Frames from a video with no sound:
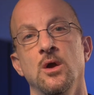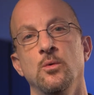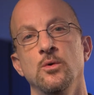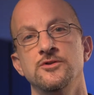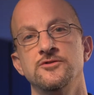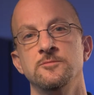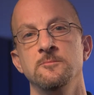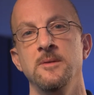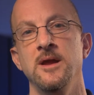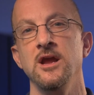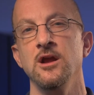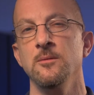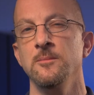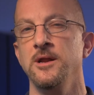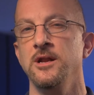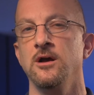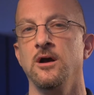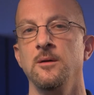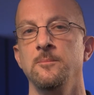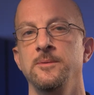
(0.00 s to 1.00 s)
which may or
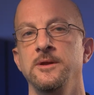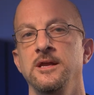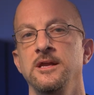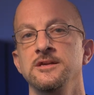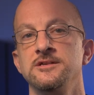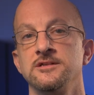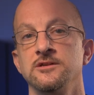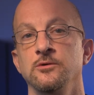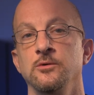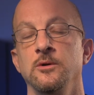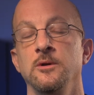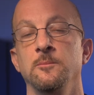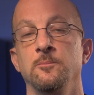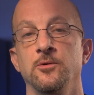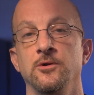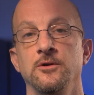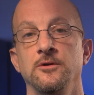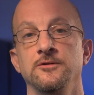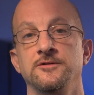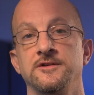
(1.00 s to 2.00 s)
may not be easily
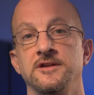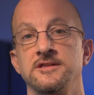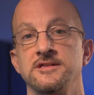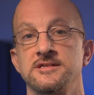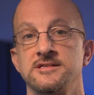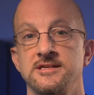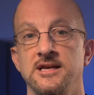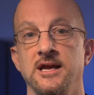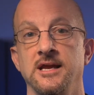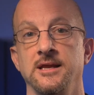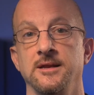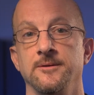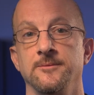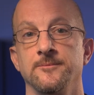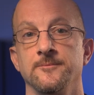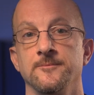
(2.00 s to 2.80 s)
reproduced at the site.